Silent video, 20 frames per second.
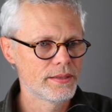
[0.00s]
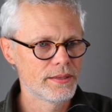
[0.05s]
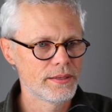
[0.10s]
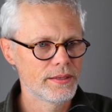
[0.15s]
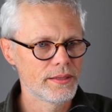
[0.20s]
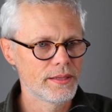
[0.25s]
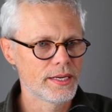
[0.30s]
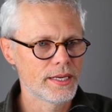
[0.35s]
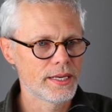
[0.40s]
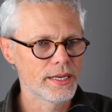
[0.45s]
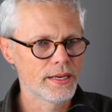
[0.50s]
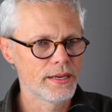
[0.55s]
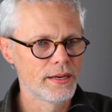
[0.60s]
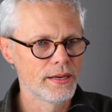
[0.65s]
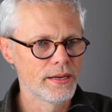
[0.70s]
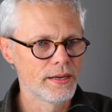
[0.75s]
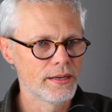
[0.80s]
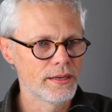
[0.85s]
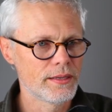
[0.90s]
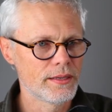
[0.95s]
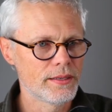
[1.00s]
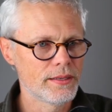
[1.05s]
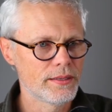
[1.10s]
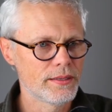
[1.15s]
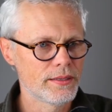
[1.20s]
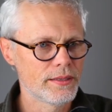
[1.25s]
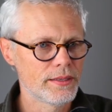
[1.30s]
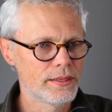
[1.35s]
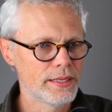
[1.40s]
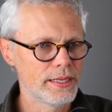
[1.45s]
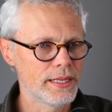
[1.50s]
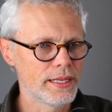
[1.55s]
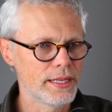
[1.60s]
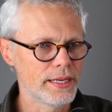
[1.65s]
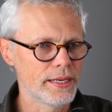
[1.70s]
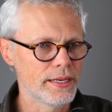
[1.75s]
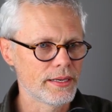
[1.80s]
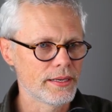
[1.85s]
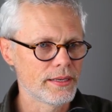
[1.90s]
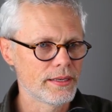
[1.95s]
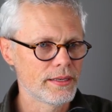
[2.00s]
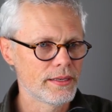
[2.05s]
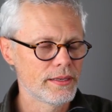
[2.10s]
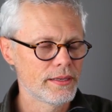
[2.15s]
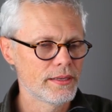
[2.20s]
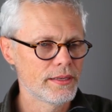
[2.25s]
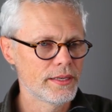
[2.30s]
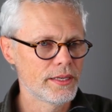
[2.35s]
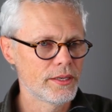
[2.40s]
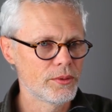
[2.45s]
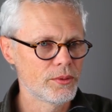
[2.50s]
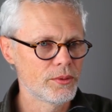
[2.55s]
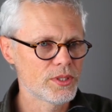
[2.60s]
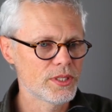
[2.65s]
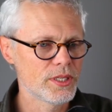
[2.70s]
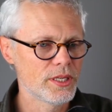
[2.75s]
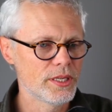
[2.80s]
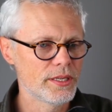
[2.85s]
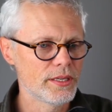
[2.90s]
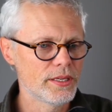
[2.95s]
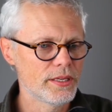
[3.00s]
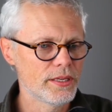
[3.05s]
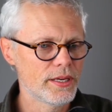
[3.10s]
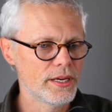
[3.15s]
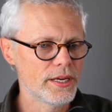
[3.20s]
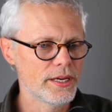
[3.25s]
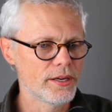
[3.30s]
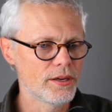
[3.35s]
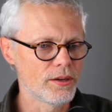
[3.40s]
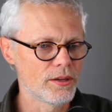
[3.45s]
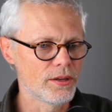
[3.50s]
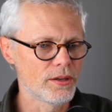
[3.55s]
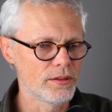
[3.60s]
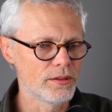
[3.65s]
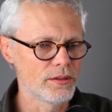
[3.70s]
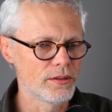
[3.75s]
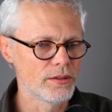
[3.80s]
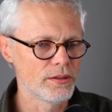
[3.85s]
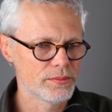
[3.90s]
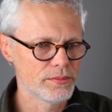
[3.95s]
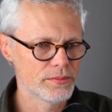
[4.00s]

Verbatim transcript: Ilana Khan, Elena, and Ruslan. Hi to all of you.